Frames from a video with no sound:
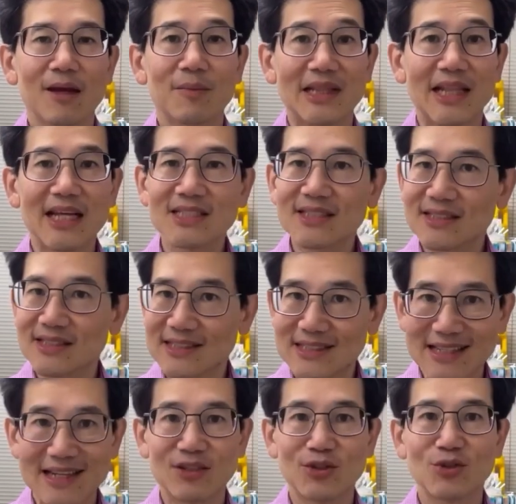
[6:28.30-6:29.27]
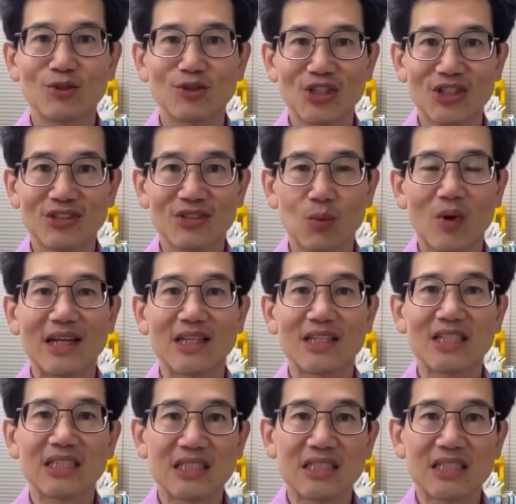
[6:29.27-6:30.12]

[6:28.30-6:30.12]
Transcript: But let's stick to just the one.